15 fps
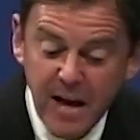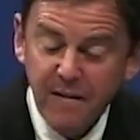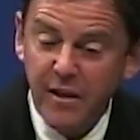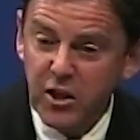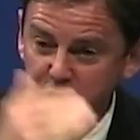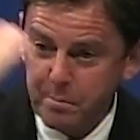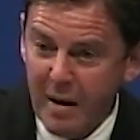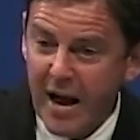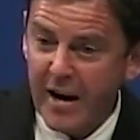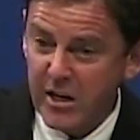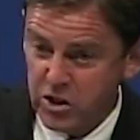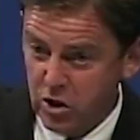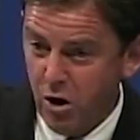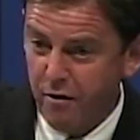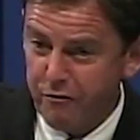This man
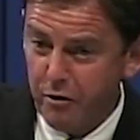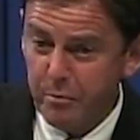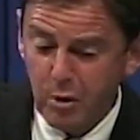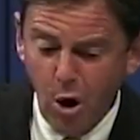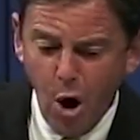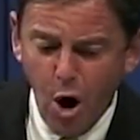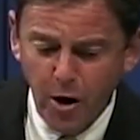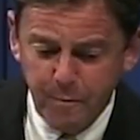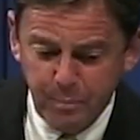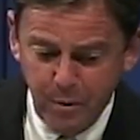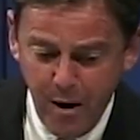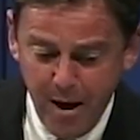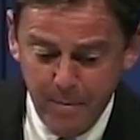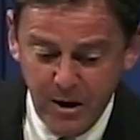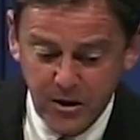is not from God,
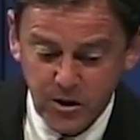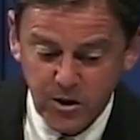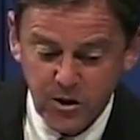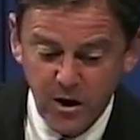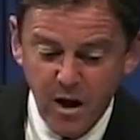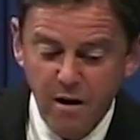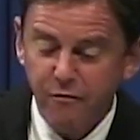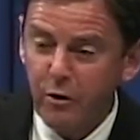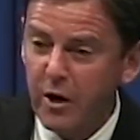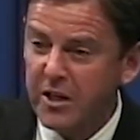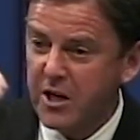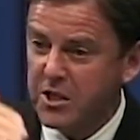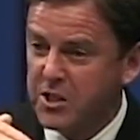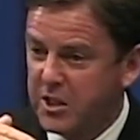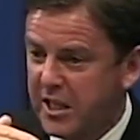premise, for he
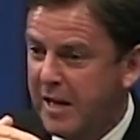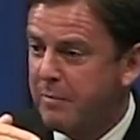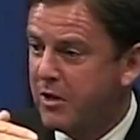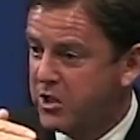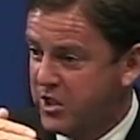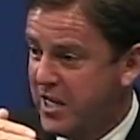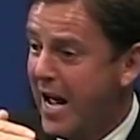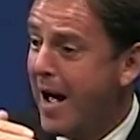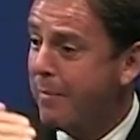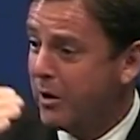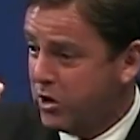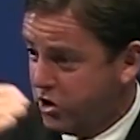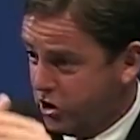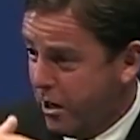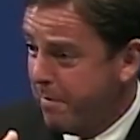doesn't keep the
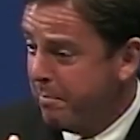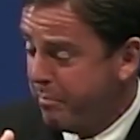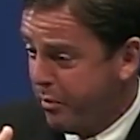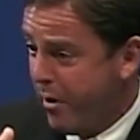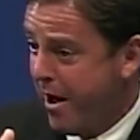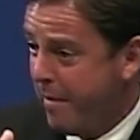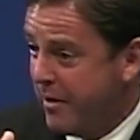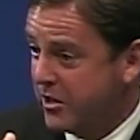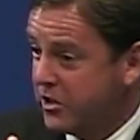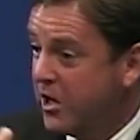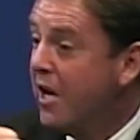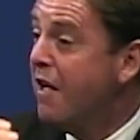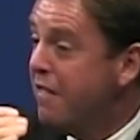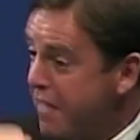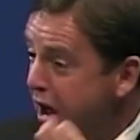Sabbath, some premise,
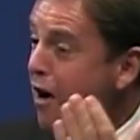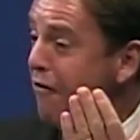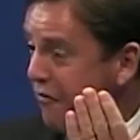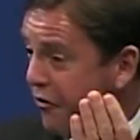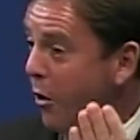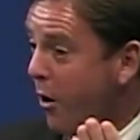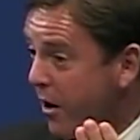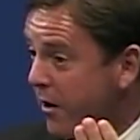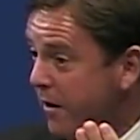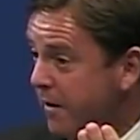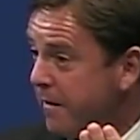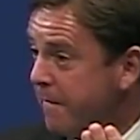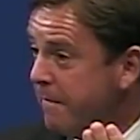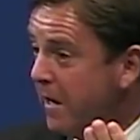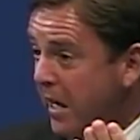therefore.
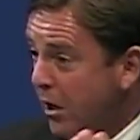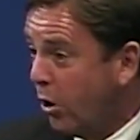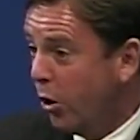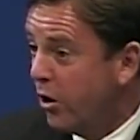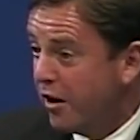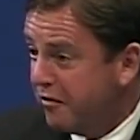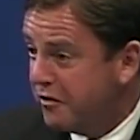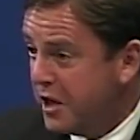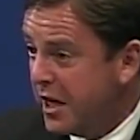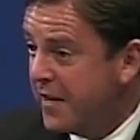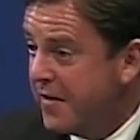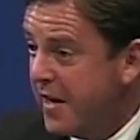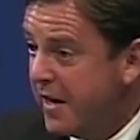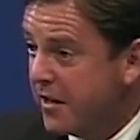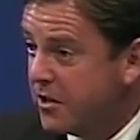He couldn't have
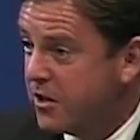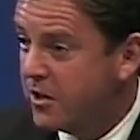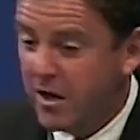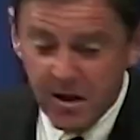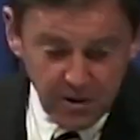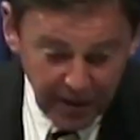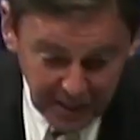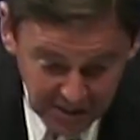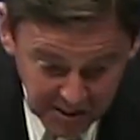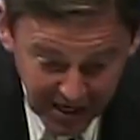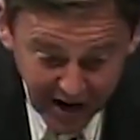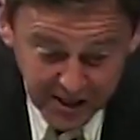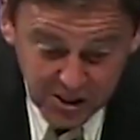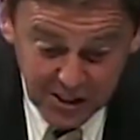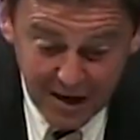done this. The
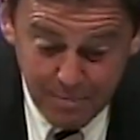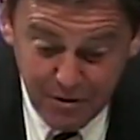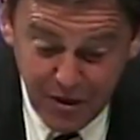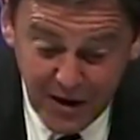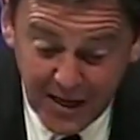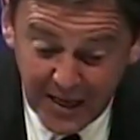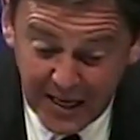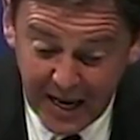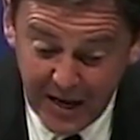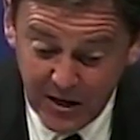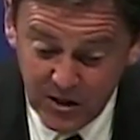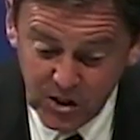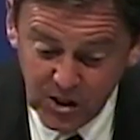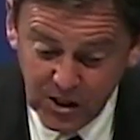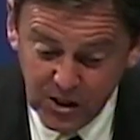exact same thing again
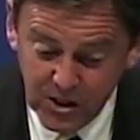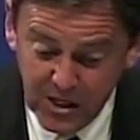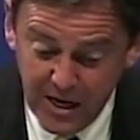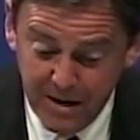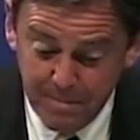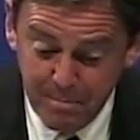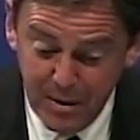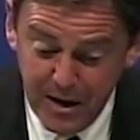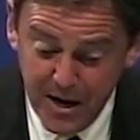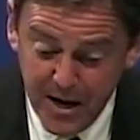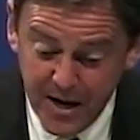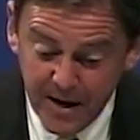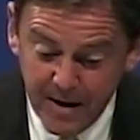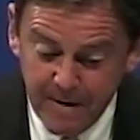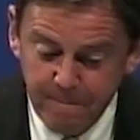in sixteen
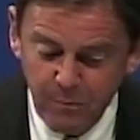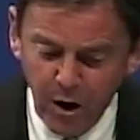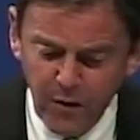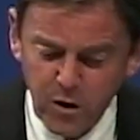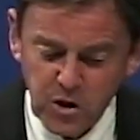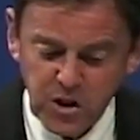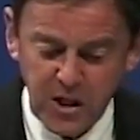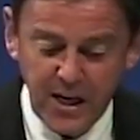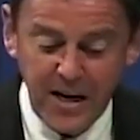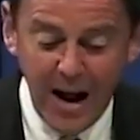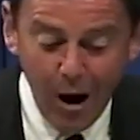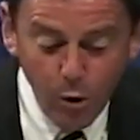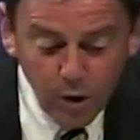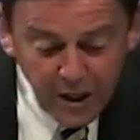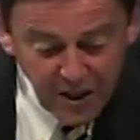b. Others said,
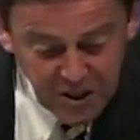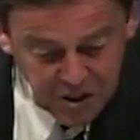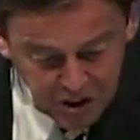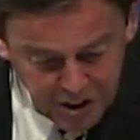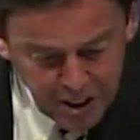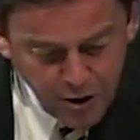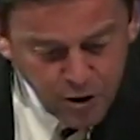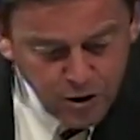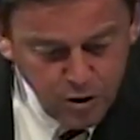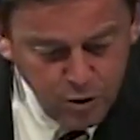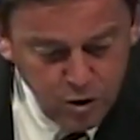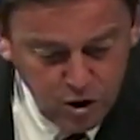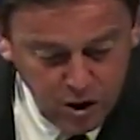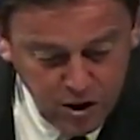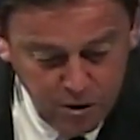how can a sinner do
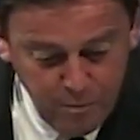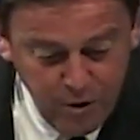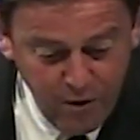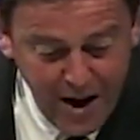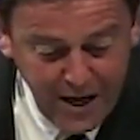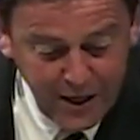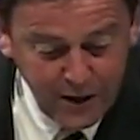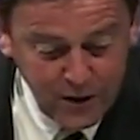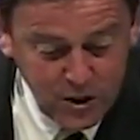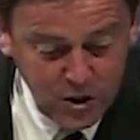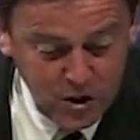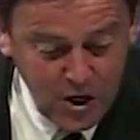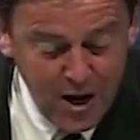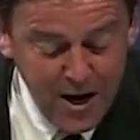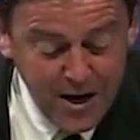such miraculous
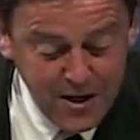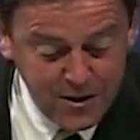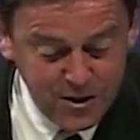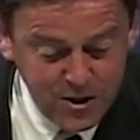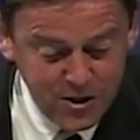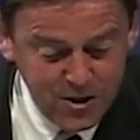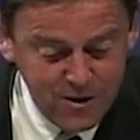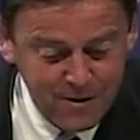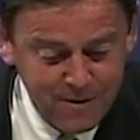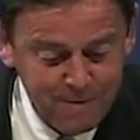signs?